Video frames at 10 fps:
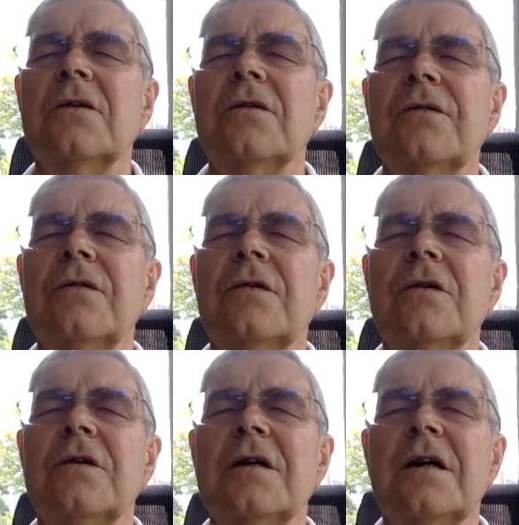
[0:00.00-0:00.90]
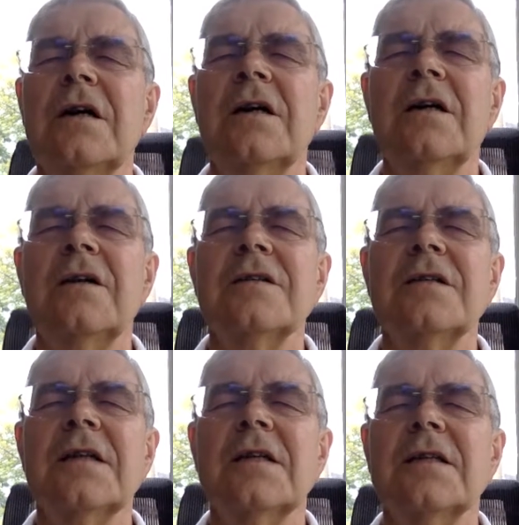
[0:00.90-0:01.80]
look for a heart
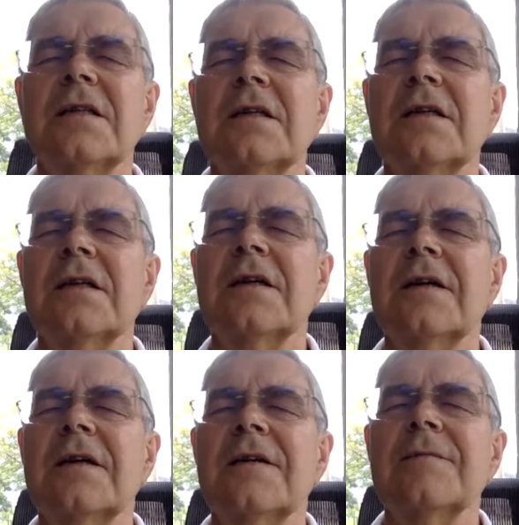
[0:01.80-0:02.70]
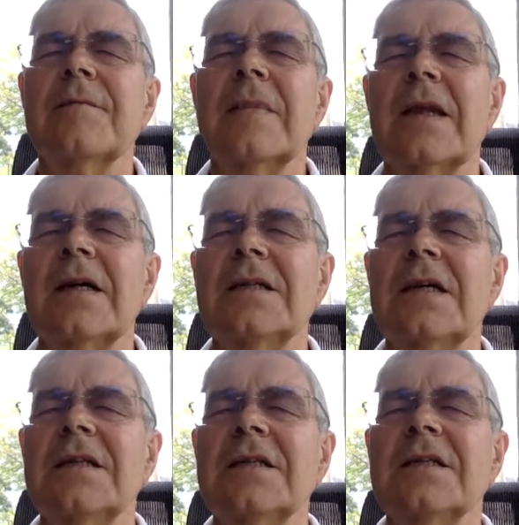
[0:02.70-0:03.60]
center. It
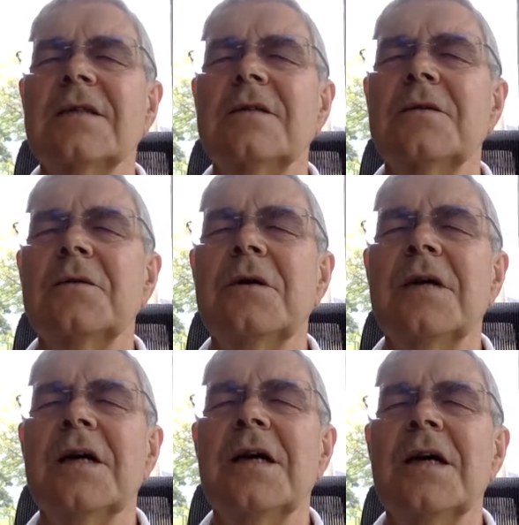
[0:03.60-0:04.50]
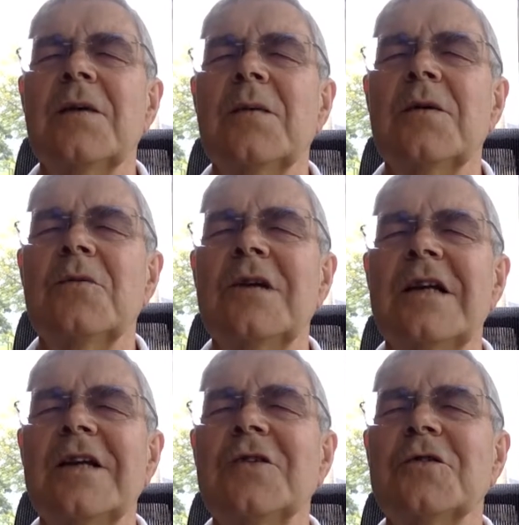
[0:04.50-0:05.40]
tends to be
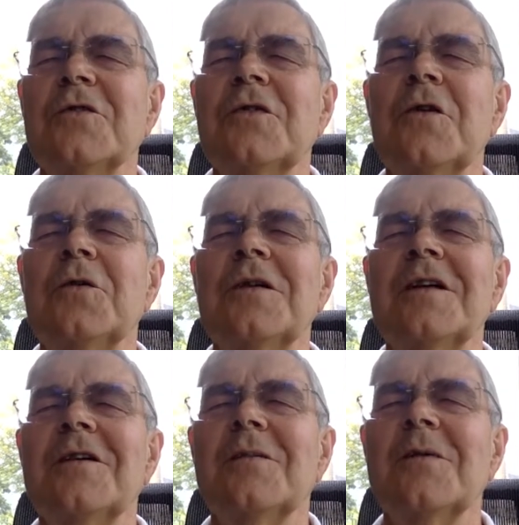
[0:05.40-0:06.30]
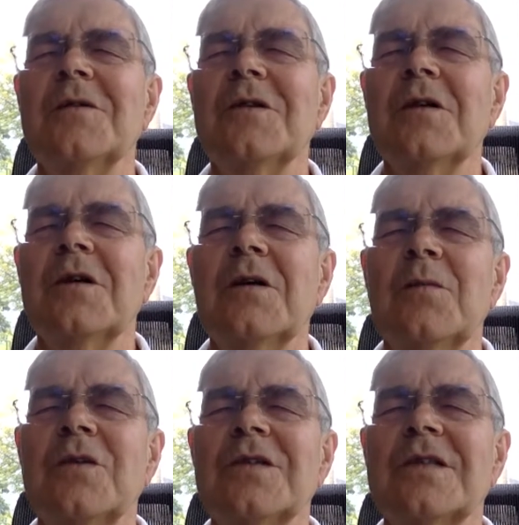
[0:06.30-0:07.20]
really good for holding our
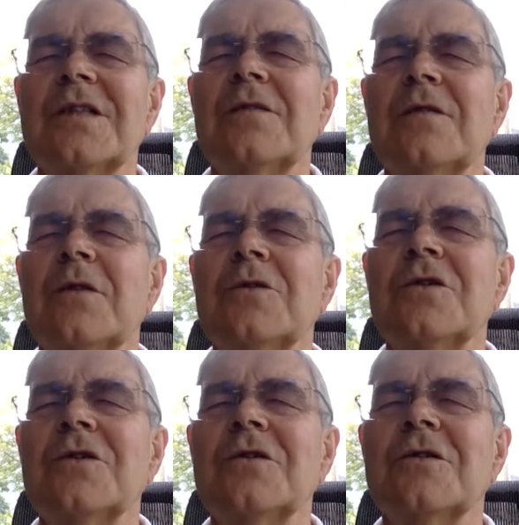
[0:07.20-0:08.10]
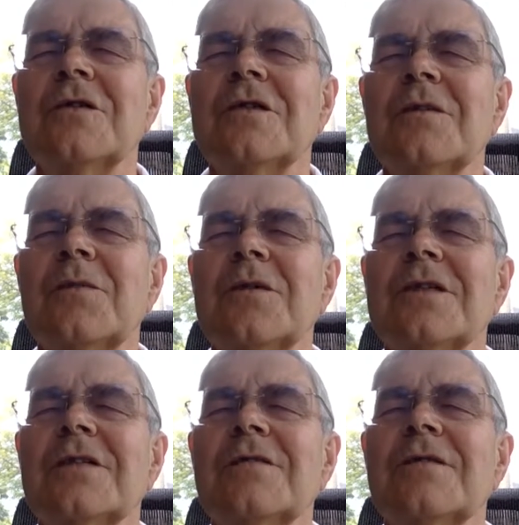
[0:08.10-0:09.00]
positive emotions, our
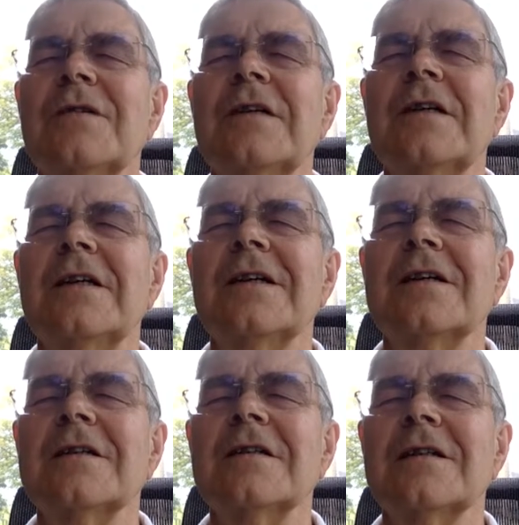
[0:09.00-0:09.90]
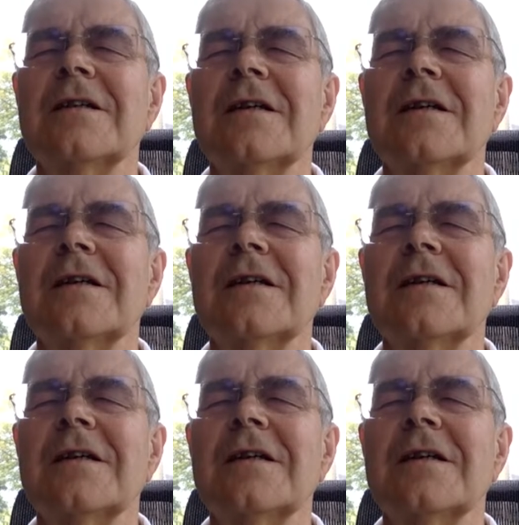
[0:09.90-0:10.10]
positive feelings.